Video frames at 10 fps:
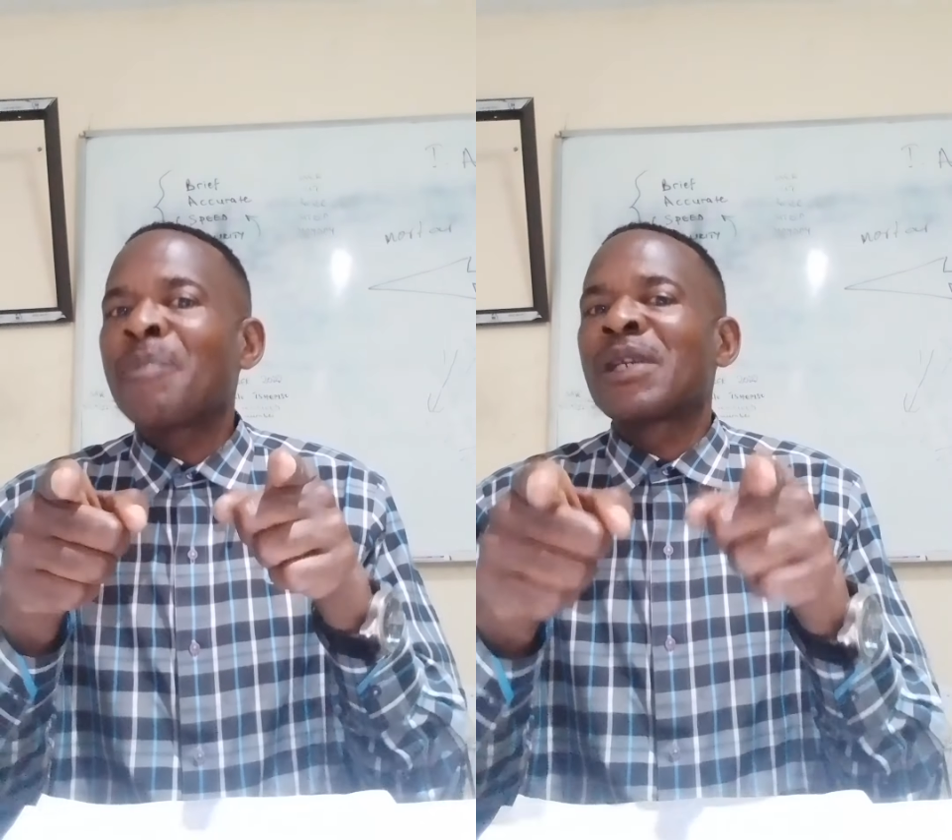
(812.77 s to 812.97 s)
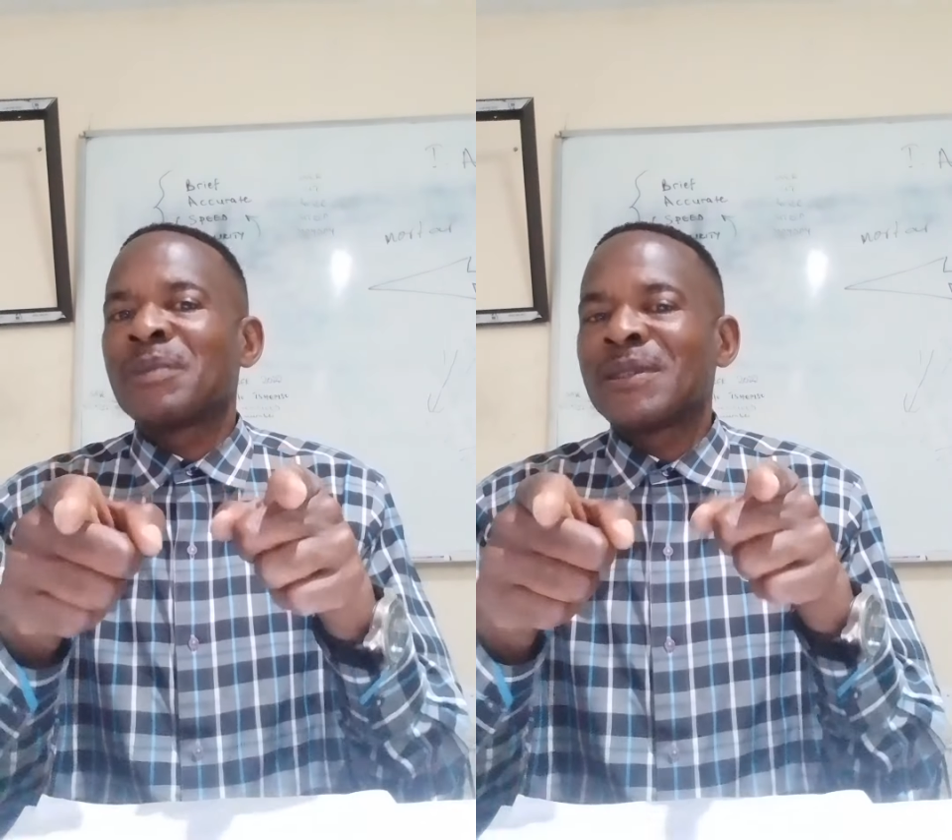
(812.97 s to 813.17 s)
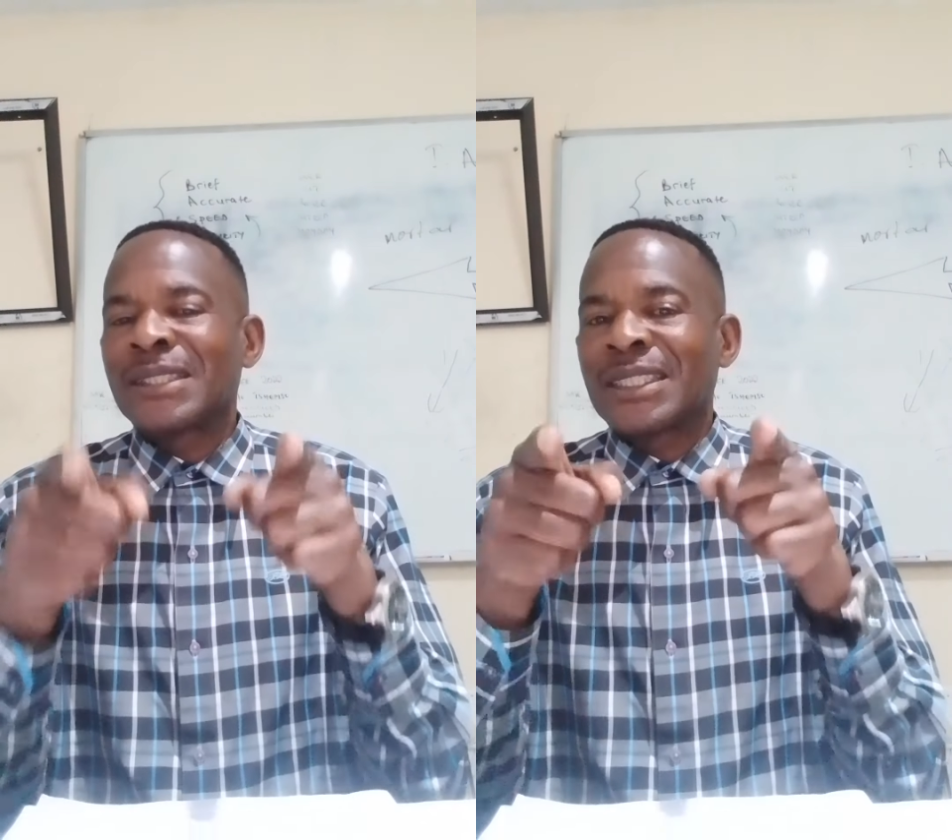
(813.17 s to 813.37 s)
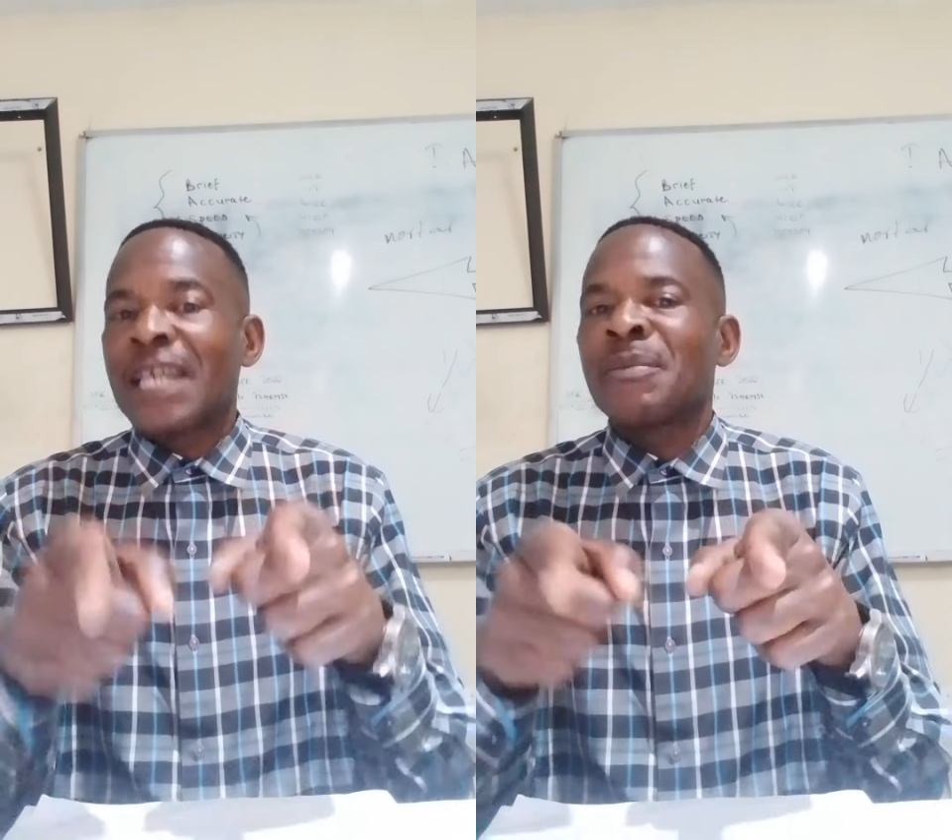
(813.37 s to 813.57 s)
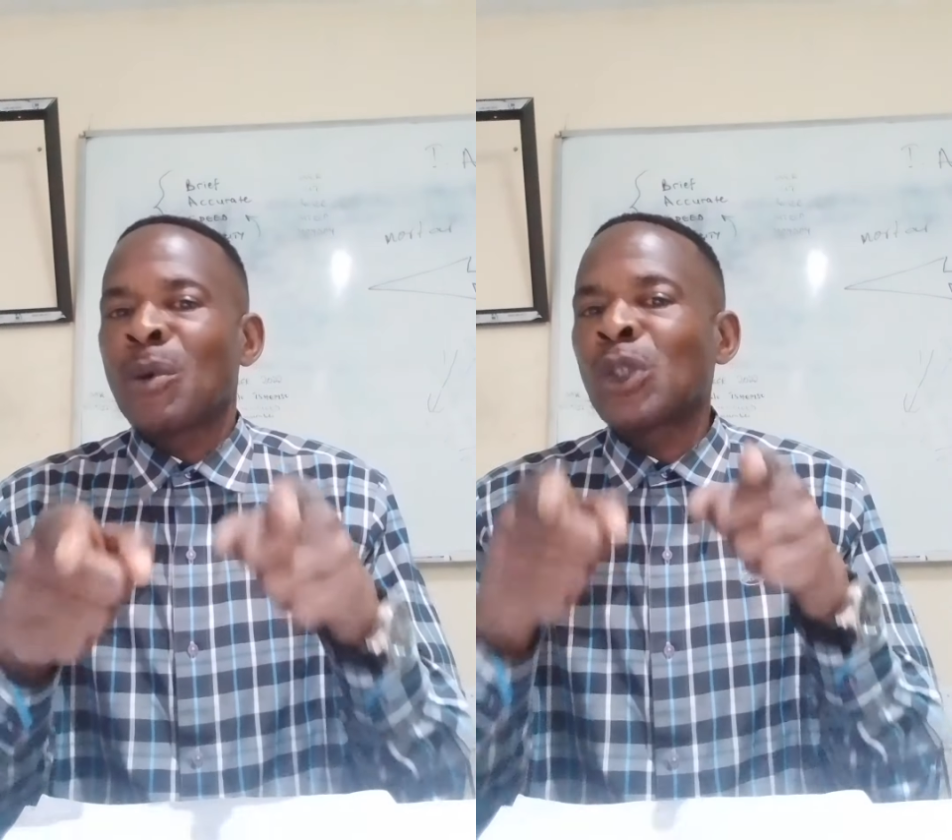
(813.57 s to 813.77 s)

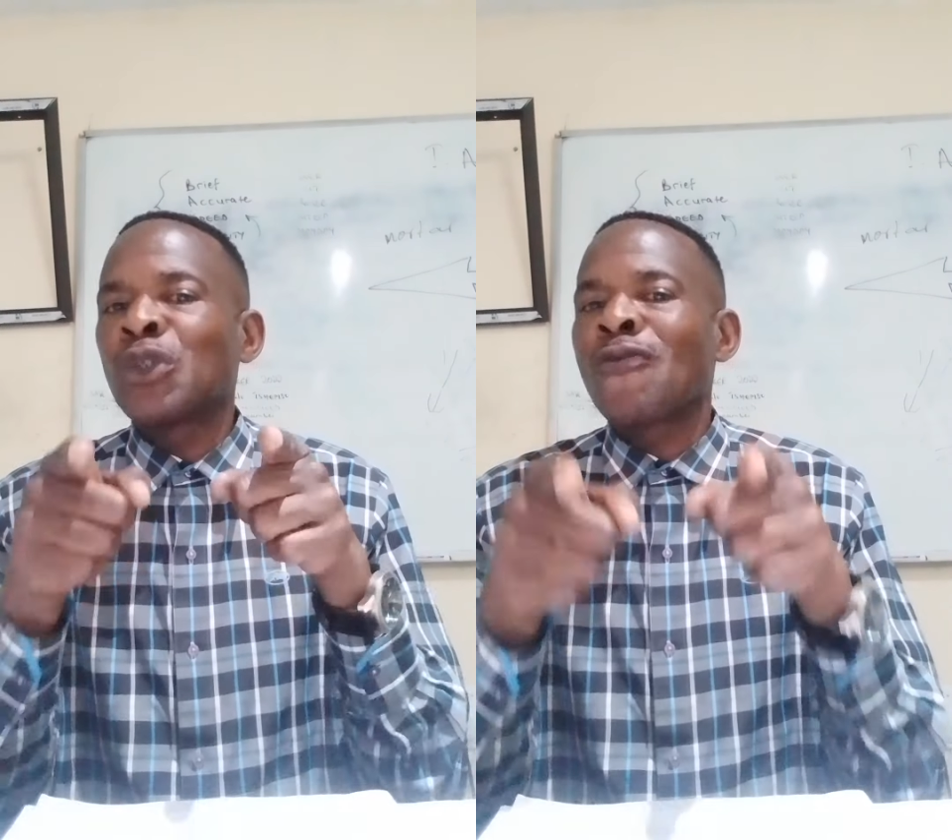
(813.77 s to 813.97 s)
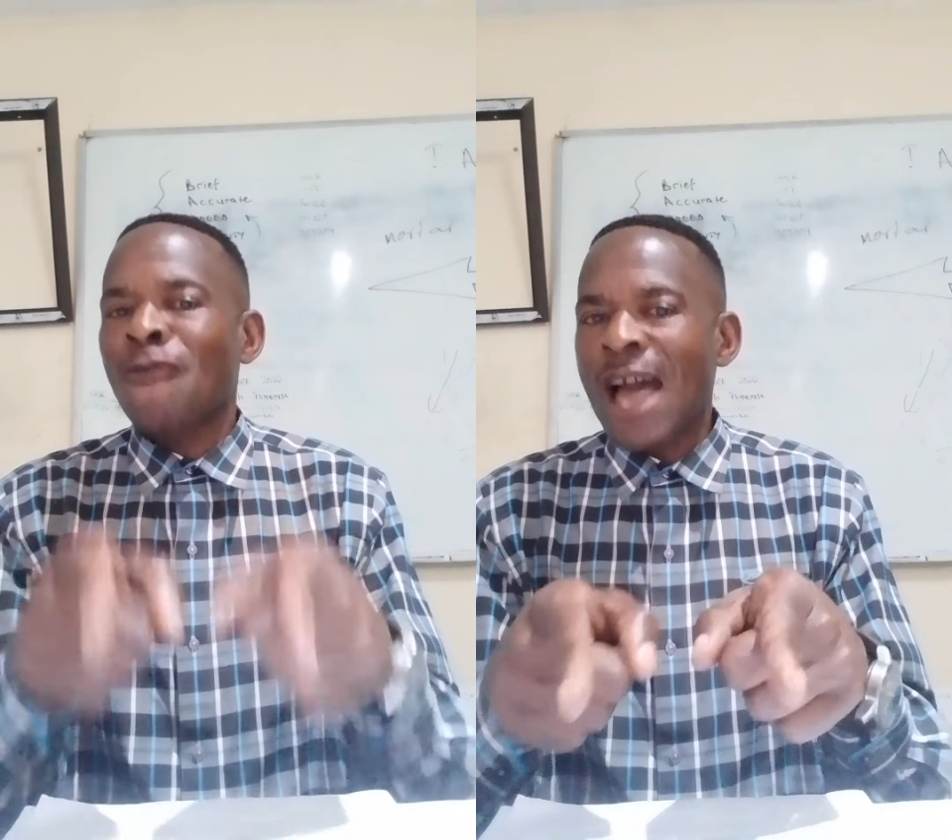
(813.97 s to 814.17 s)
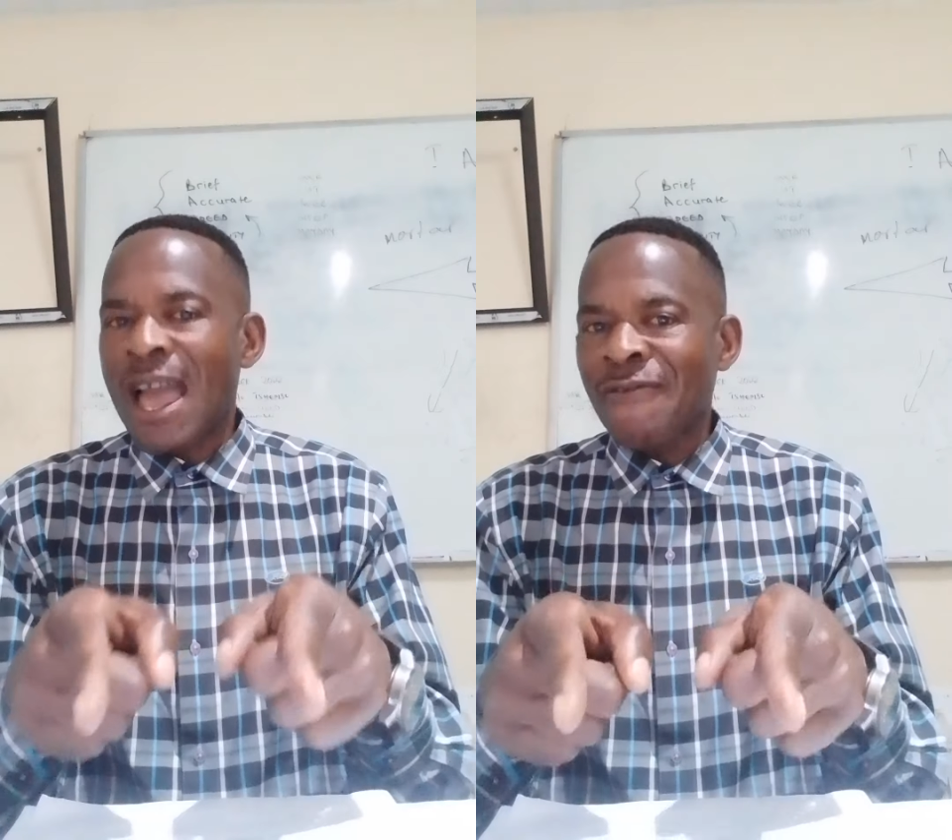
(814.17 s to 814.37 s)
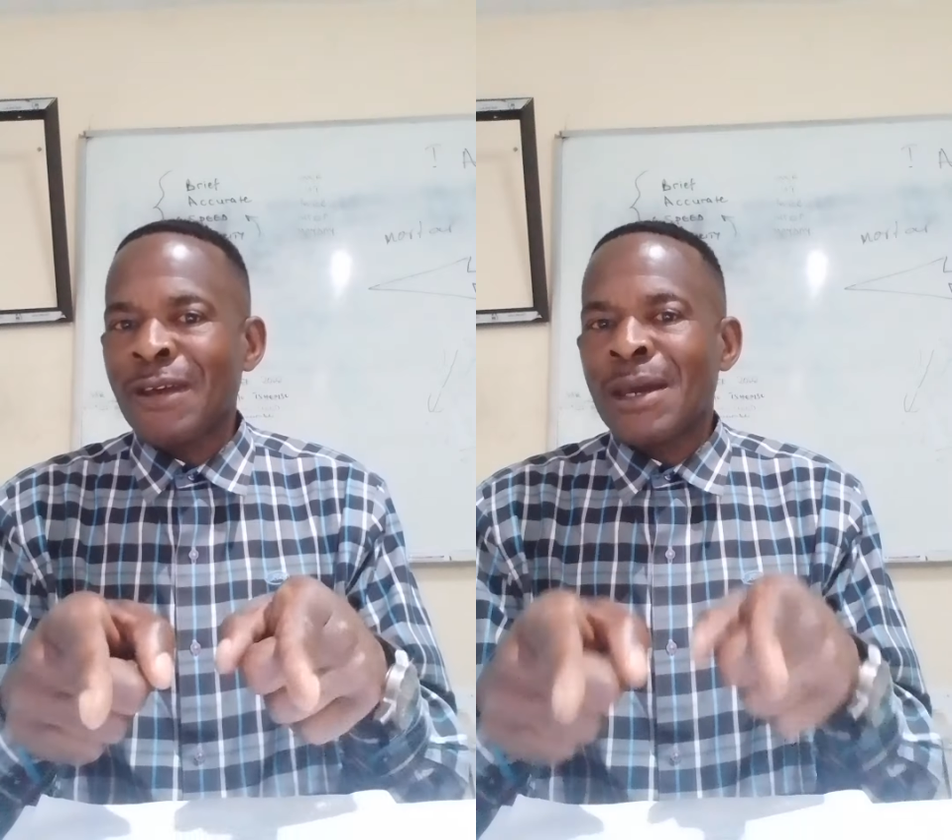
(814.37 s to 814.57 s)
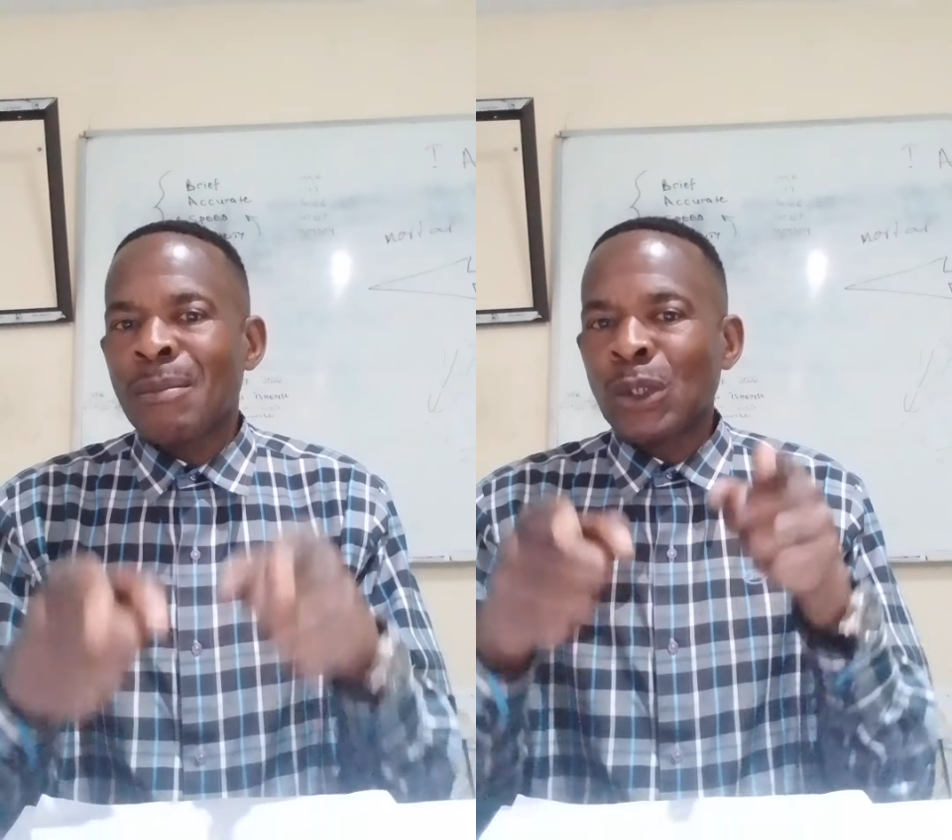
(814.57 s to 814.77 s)
present Module 5.